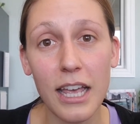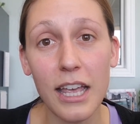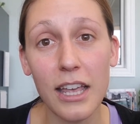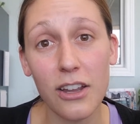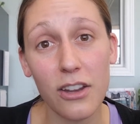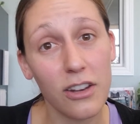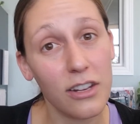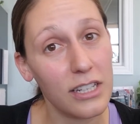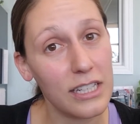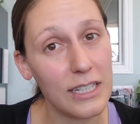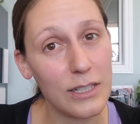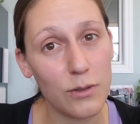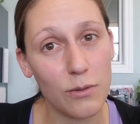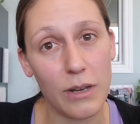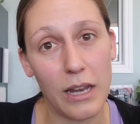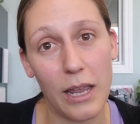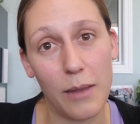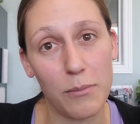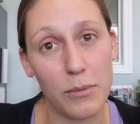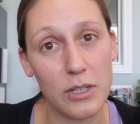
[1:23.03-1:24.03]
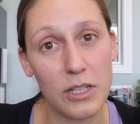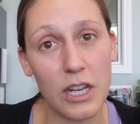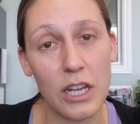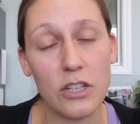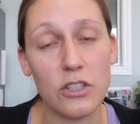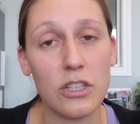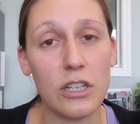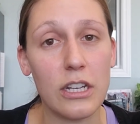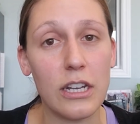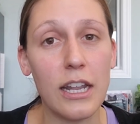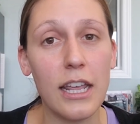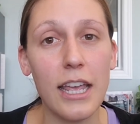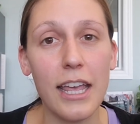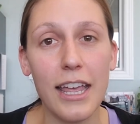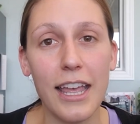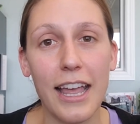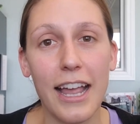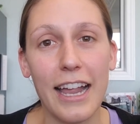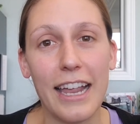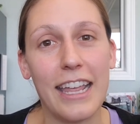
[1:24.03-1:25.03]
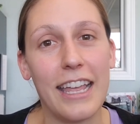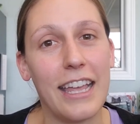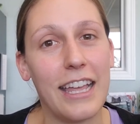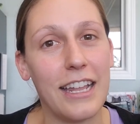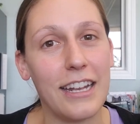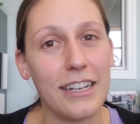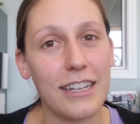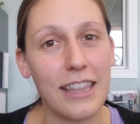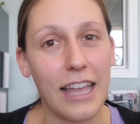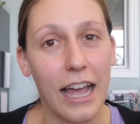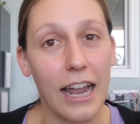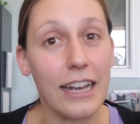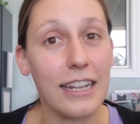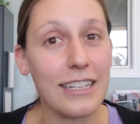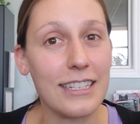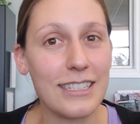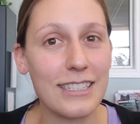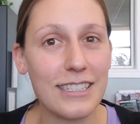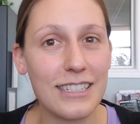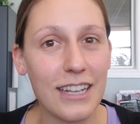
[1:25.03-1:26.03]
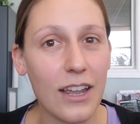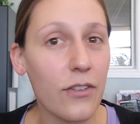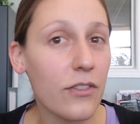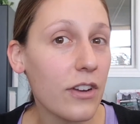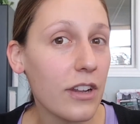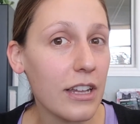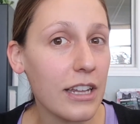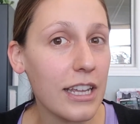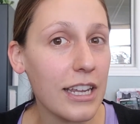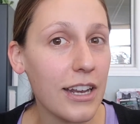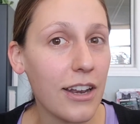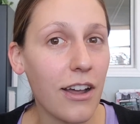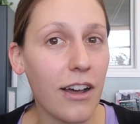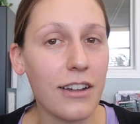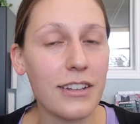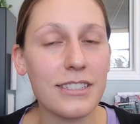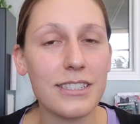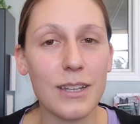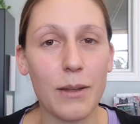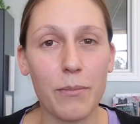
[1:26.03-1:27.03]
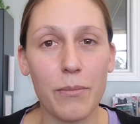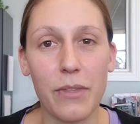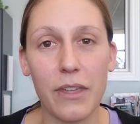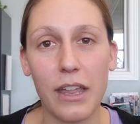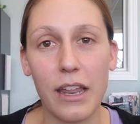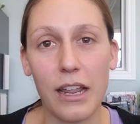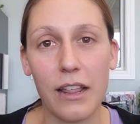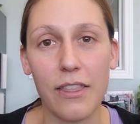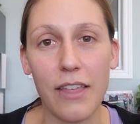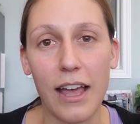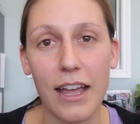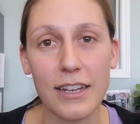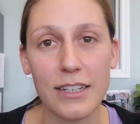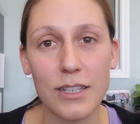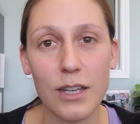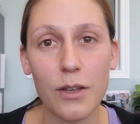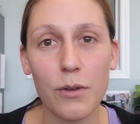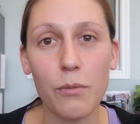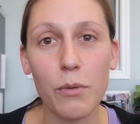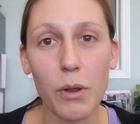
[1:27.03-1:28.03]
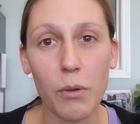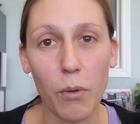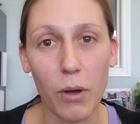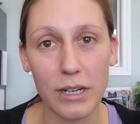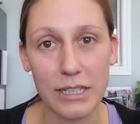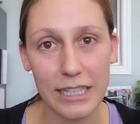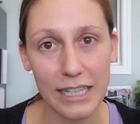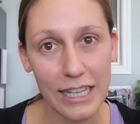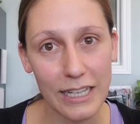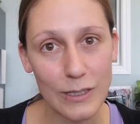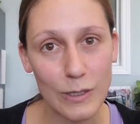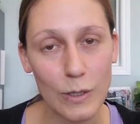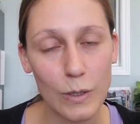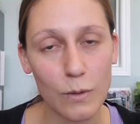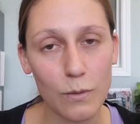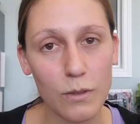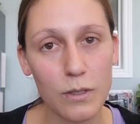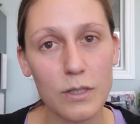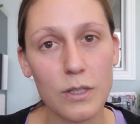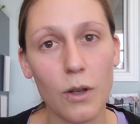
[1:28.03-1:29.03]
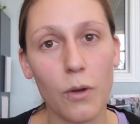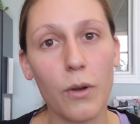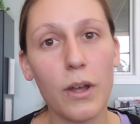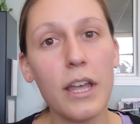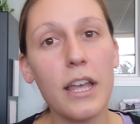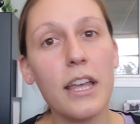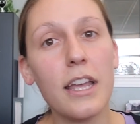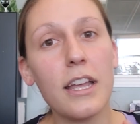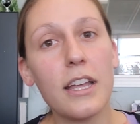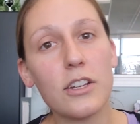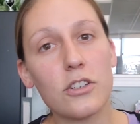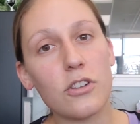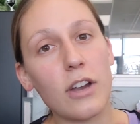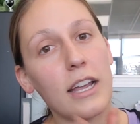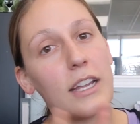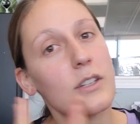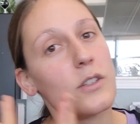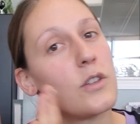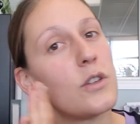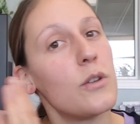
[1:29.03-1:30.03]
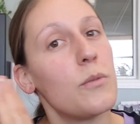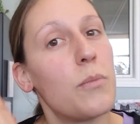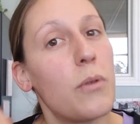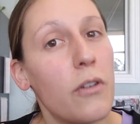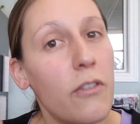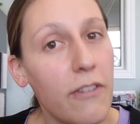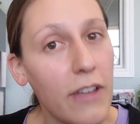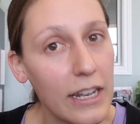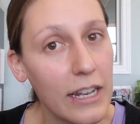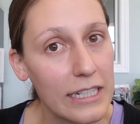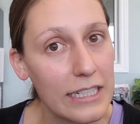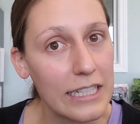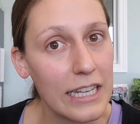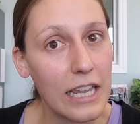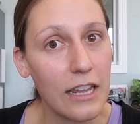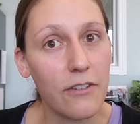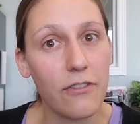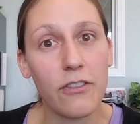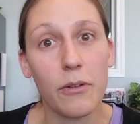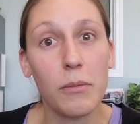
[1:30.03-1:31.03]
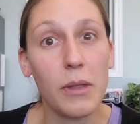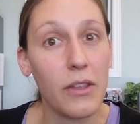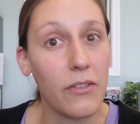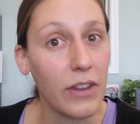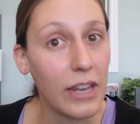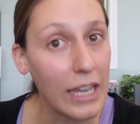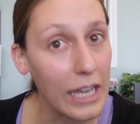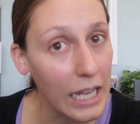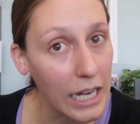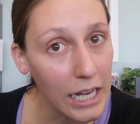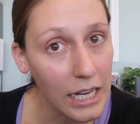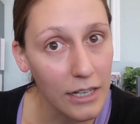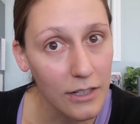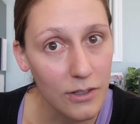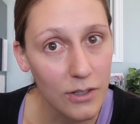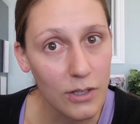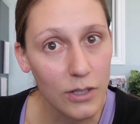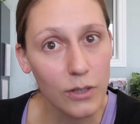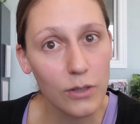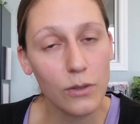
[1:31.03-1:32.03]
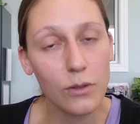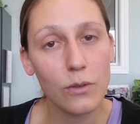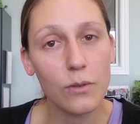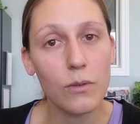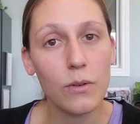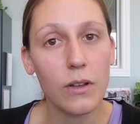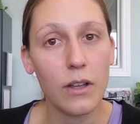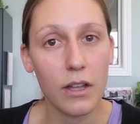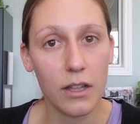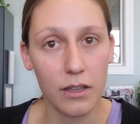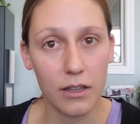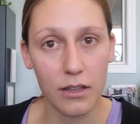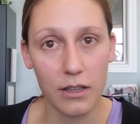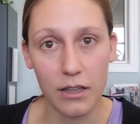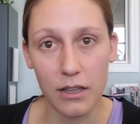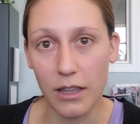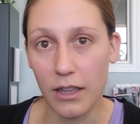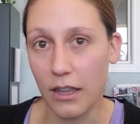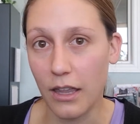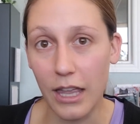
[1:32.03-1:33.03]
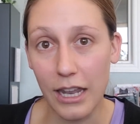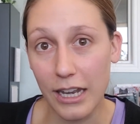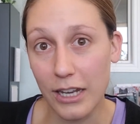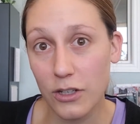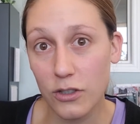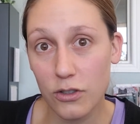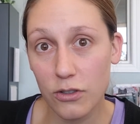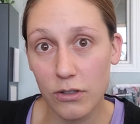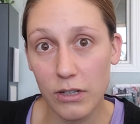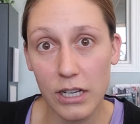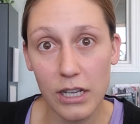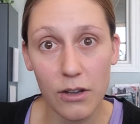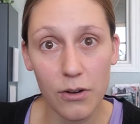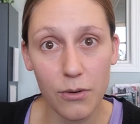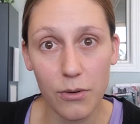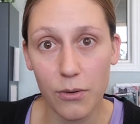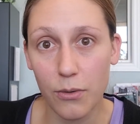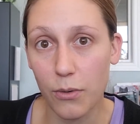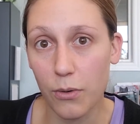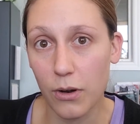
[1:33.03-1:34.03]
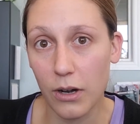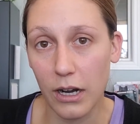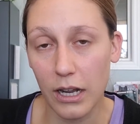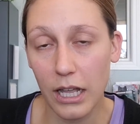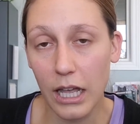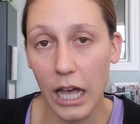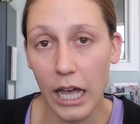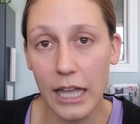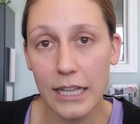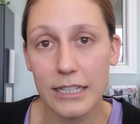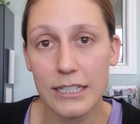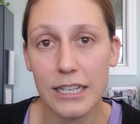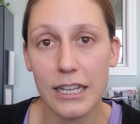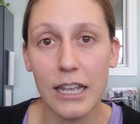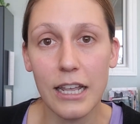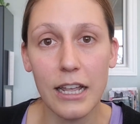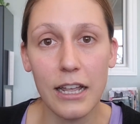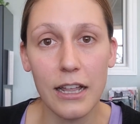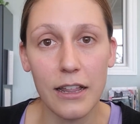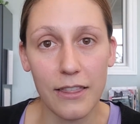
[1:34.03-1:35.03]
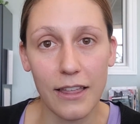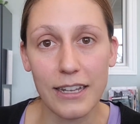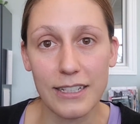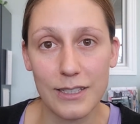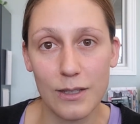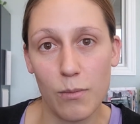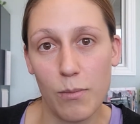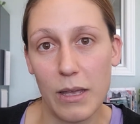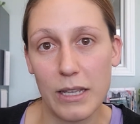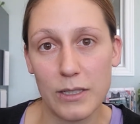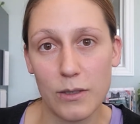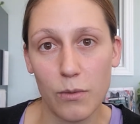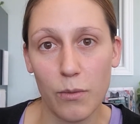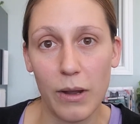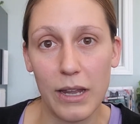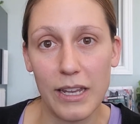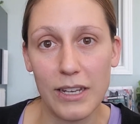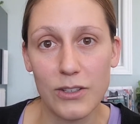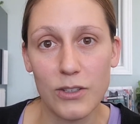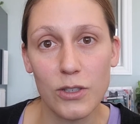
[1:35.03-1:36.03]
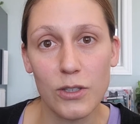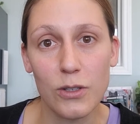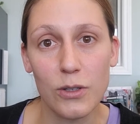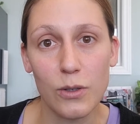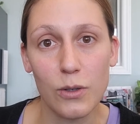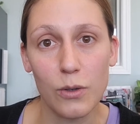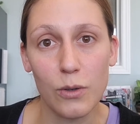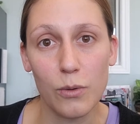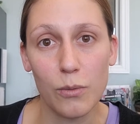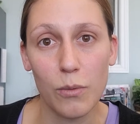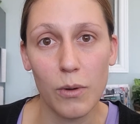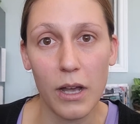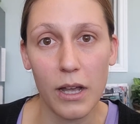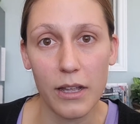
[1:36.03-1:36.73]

could lead to an amputation, and that is definitely not something that we want to get to. So trying to prevent it from even getting to an injury or a cut, that's the best way to